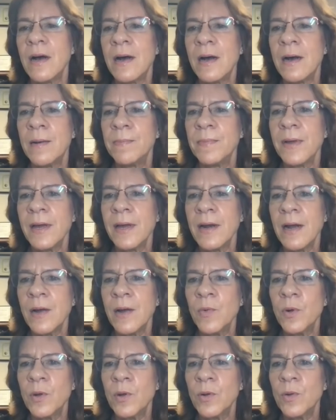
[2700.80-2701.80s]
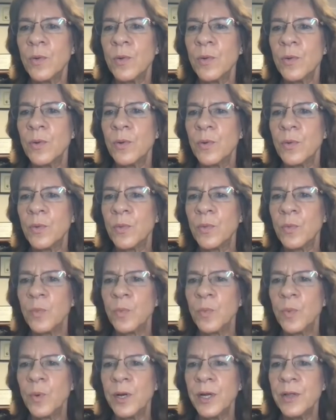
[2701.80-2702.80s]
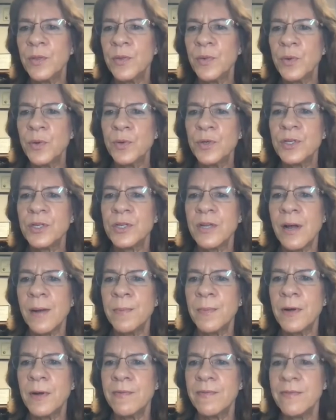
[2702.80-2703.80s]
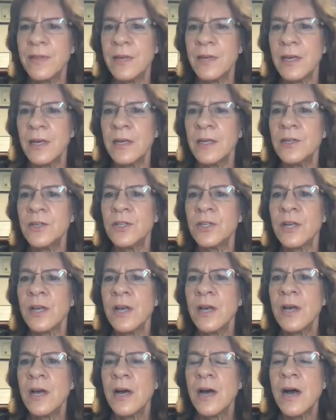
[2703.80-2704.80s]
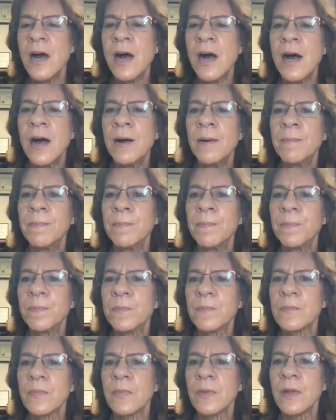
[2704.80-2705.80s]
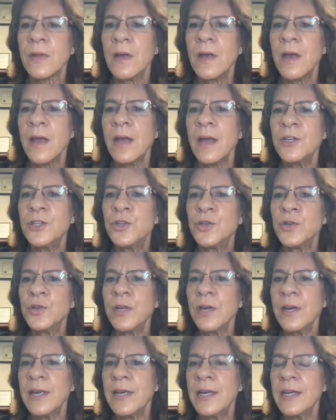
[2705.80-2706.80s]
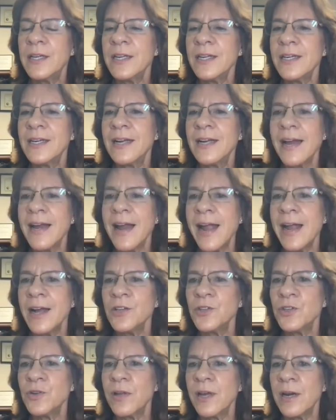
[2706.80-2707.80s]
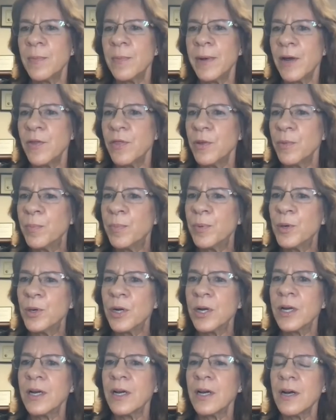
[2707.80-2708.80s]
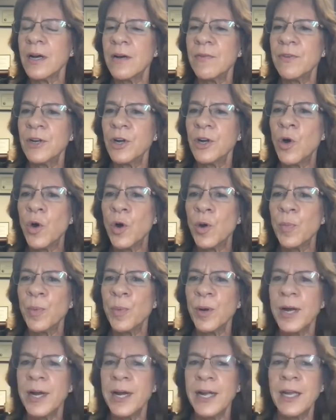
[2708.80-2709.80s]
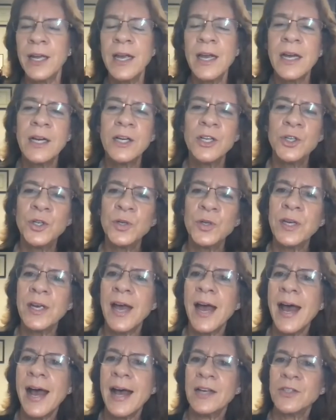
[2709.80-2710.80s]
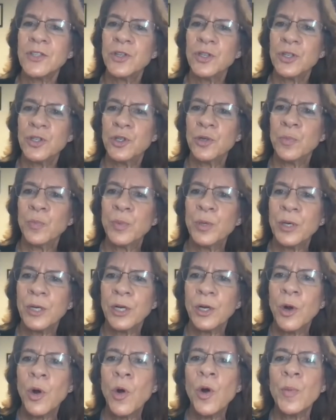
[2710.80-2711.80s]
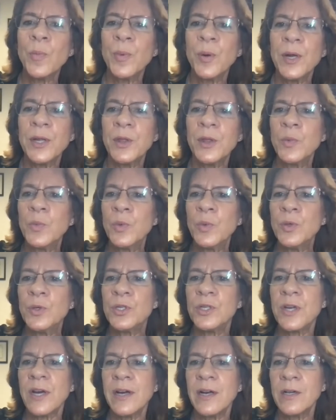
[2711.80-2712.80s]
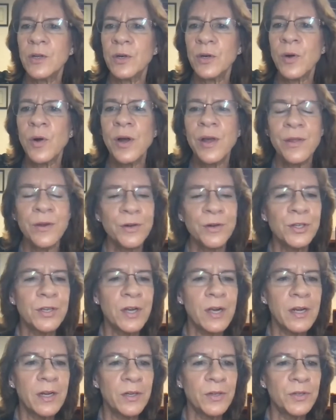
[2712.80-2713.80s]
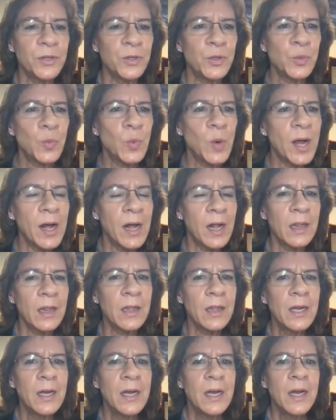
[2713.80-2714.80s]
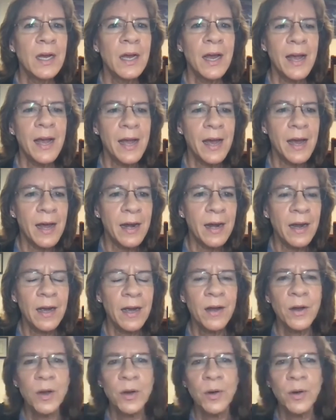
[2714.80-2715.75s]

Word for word: Um, and I will read through some of these. Um, and Julia, he did kind of answer that about the book of incorporating. Julia asked, does your book incorporate the Wu style or other styles as well? And